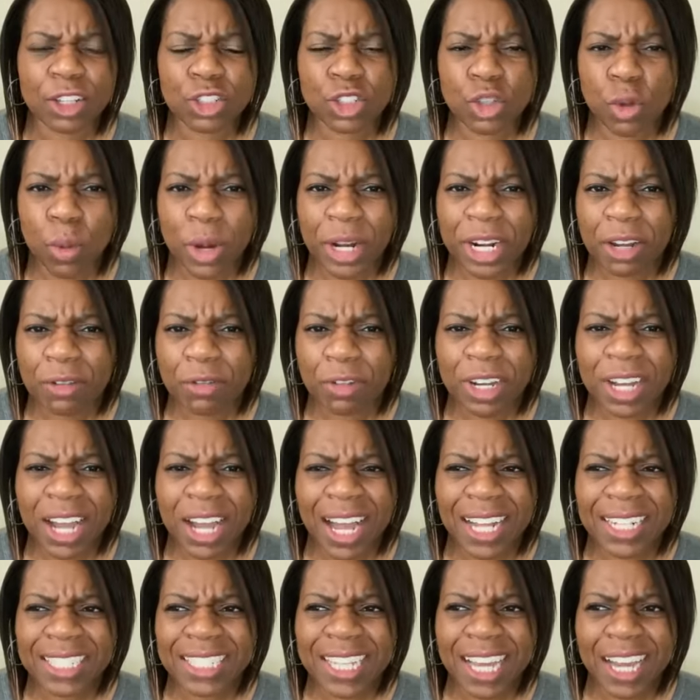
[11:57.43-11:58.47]
So whatever
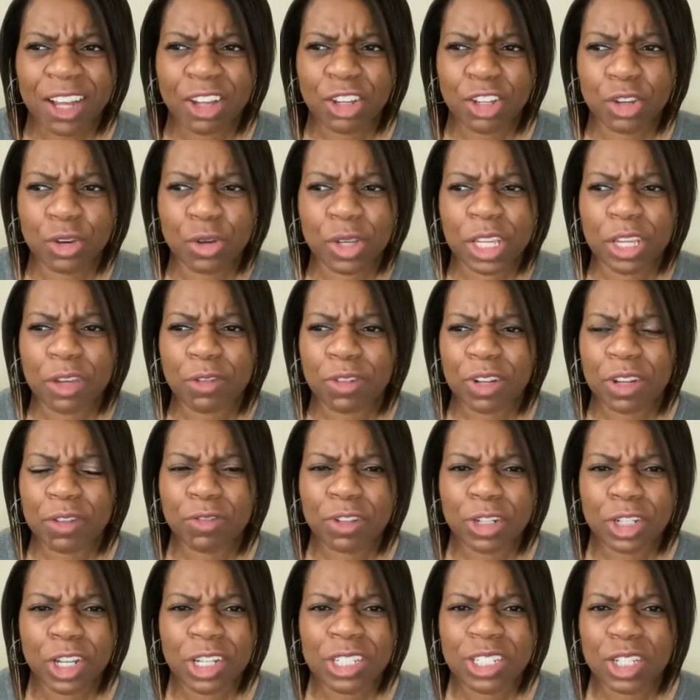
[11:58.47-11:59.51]
God tell you, even
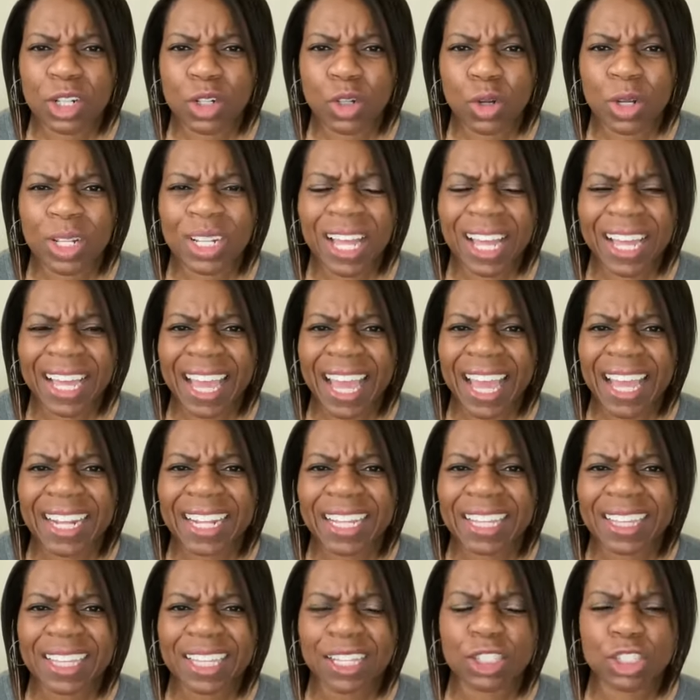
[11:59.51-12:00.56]
if it doesn't look like
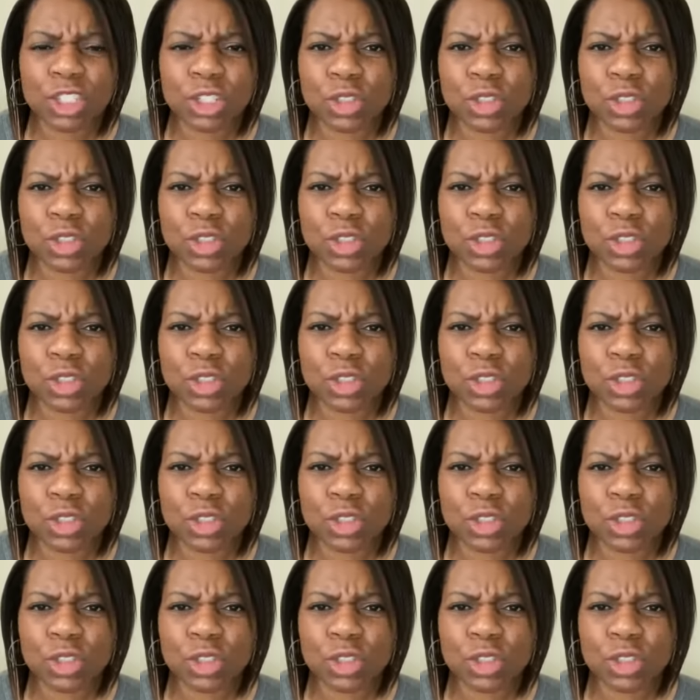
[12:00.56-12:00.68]
anything